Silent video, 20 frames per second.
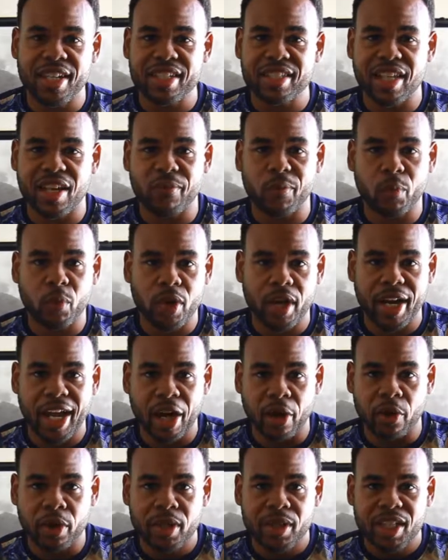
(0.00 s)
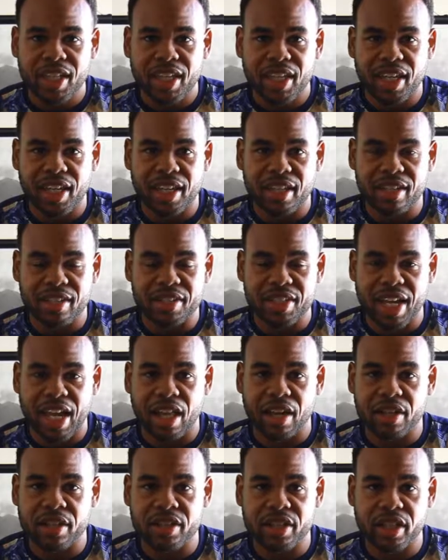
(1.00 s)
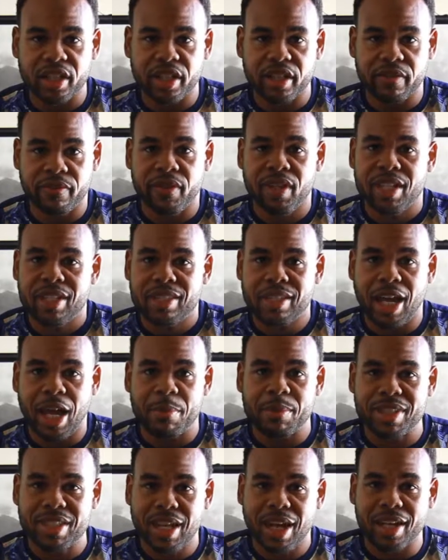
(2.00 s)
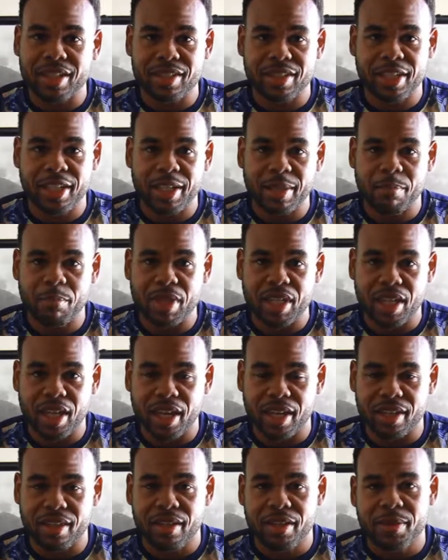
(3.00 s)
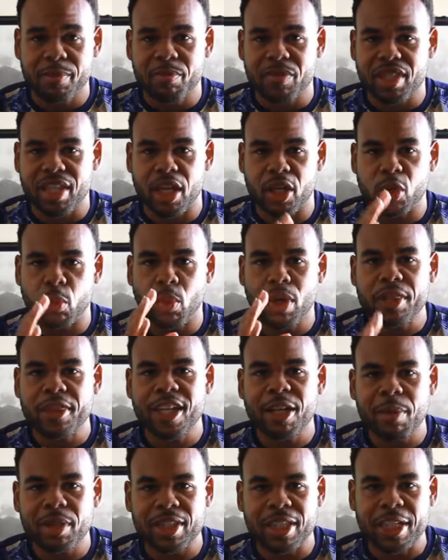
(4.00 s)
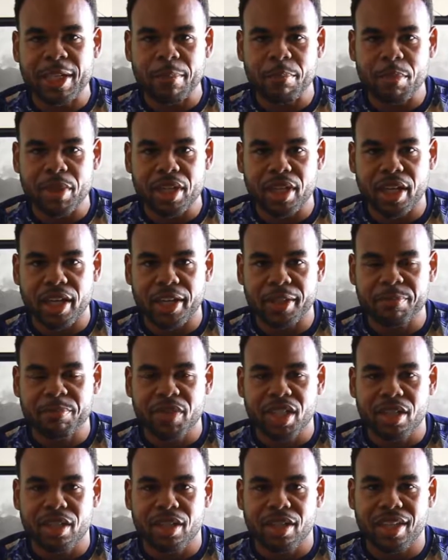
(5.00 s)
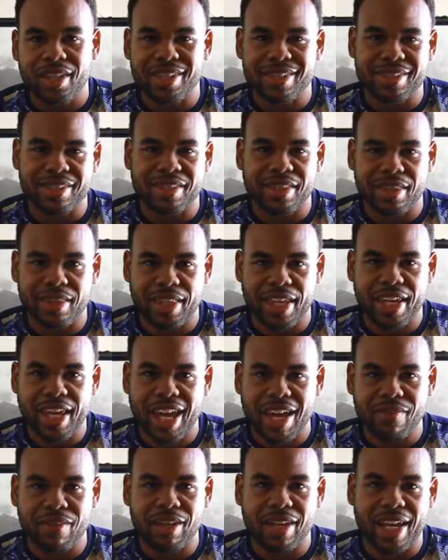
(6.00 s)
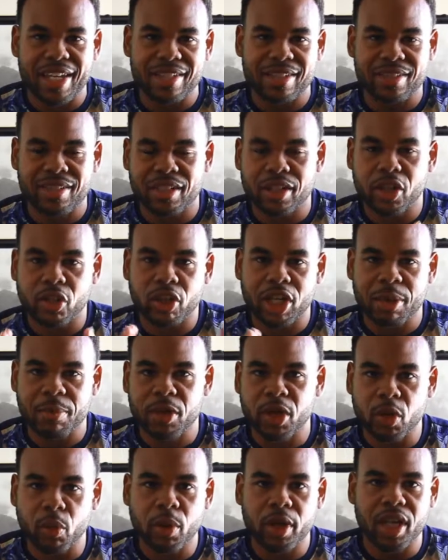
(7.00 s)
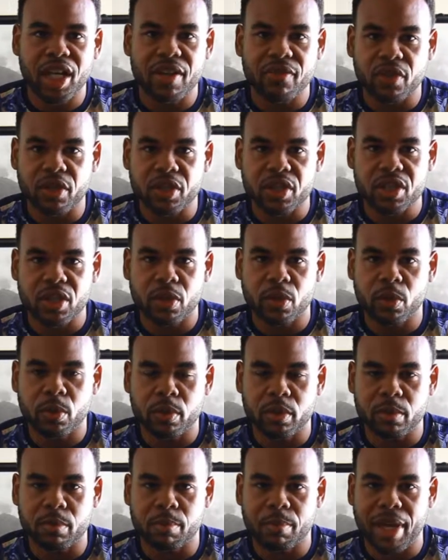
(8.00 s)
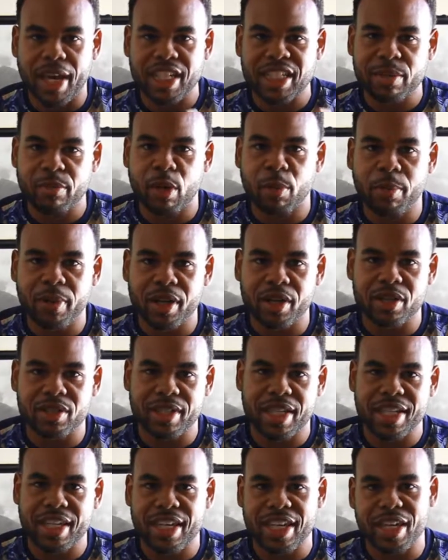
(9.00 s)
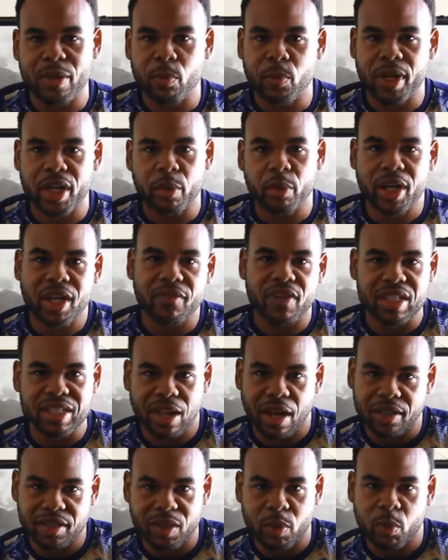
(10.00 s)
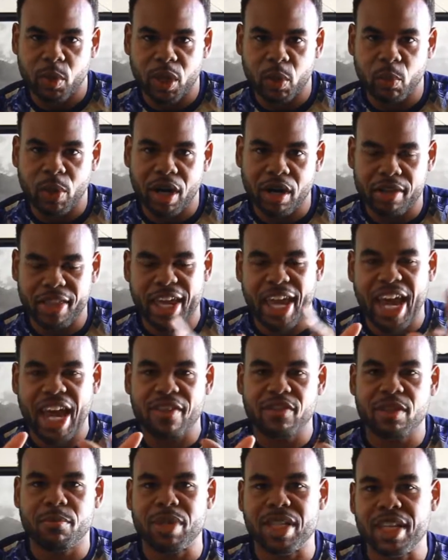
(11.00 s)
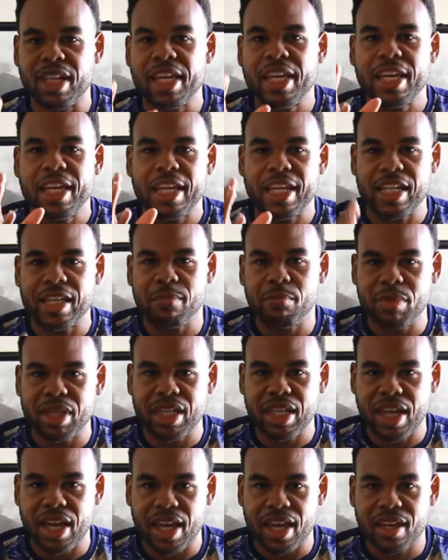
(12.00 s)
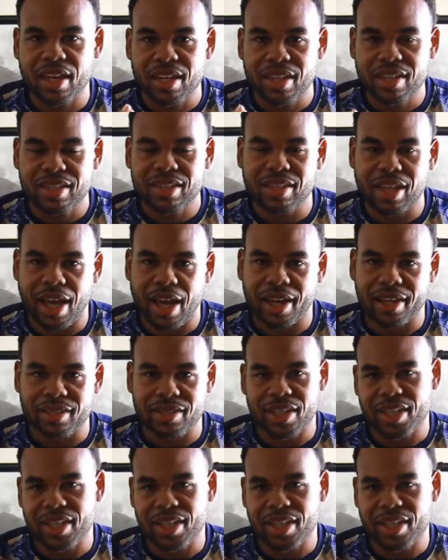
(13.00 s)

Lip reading: Knicks have won out in the challenge of top socks in the NBA. Now, the one thing about the NBA is they have a licensing agreement or whatever, so basketball players, they can't wear whatever socks they want to wear. They have to be NBA socks.